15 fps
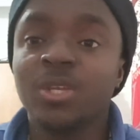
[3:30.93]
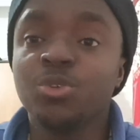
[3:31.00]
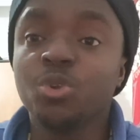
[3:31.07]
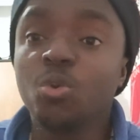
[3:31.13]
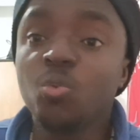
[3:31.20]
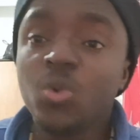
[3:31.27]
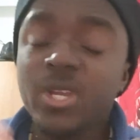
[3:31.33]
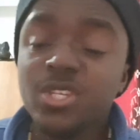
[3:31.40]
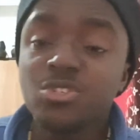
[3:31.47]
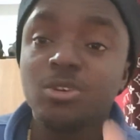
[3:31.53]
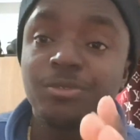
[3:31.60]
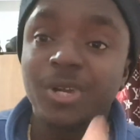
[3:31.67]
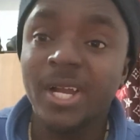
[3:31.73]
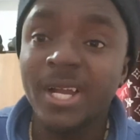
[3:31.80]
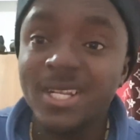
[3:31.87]
your ways
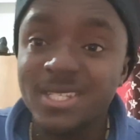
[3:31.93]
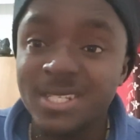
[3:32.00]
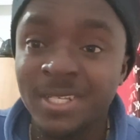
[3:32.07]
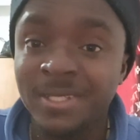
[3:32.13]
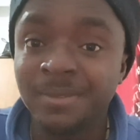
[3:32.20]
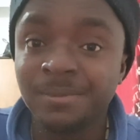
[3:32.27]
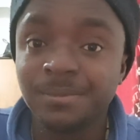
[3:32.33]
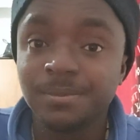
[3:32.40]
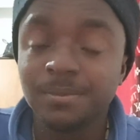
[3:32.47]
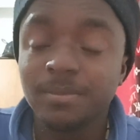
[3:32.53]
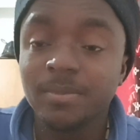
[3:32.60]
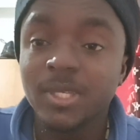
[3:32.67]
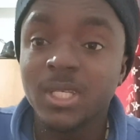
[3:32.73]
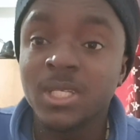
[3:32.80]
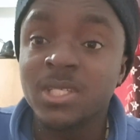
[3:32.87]
of acting
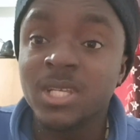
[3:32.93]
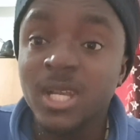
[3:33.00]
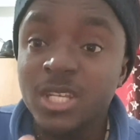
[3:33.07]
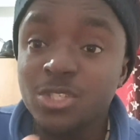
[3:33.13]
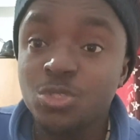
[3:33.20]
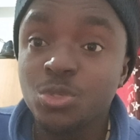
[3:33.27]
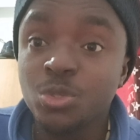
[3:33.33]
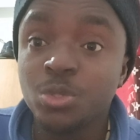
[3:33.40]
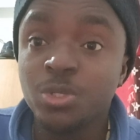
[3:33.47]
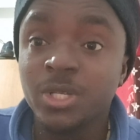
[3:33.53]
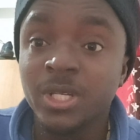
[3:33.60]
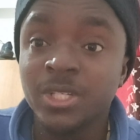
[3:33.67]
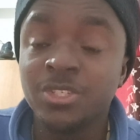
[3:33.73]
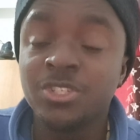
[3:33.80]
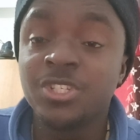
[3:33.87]
is
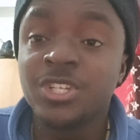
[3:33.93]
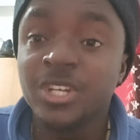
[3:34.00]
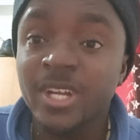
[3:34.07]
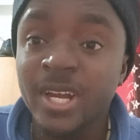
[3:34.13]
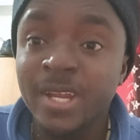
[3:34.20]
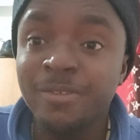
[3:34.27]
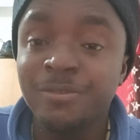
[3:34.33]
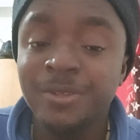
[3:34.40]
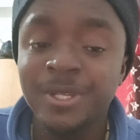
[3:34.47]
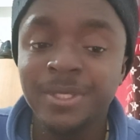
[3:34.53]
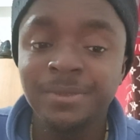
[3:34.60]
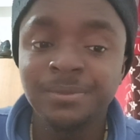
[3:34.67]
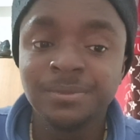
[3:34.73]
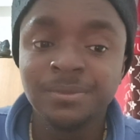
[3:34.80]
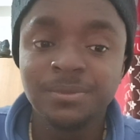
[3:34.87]
absolutely
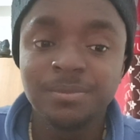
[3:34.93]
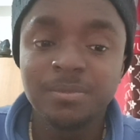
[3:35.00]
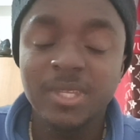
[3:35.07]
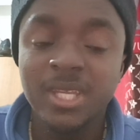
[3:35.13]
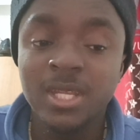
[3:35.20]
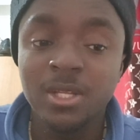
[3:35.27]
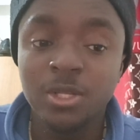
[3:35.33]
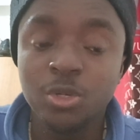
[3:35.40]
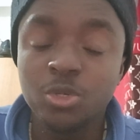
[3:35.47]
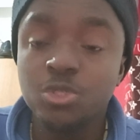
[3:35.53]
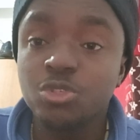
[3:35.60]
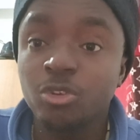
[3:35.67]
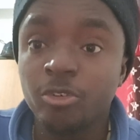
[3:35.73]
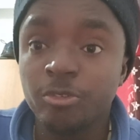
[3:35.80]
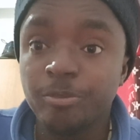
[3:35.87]
driving a
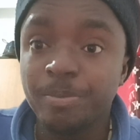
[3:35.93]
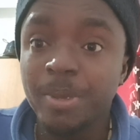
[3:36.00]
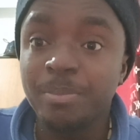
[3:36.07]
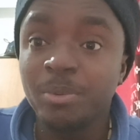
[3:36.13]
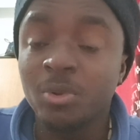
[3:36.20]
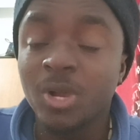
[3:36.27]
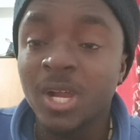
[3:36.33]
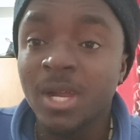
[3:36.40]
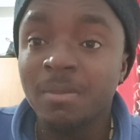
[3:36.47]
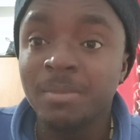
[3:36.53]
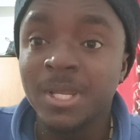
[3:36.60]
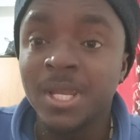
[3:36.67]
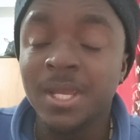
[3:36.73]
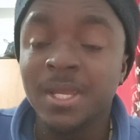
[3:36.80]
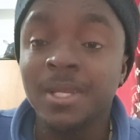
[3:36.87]
lot of people
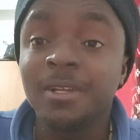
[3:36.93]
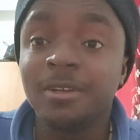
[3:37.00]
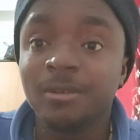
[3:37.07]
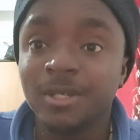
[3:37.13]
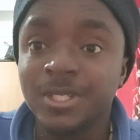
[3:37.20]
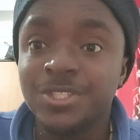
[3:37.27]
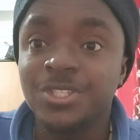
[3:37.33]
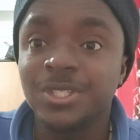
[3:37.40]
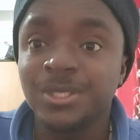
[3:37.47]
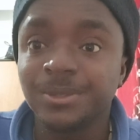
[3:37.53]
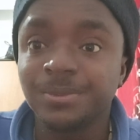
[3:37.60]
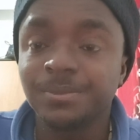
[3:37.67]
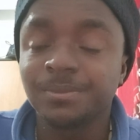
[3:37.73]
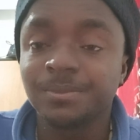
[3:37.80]
out there crazy.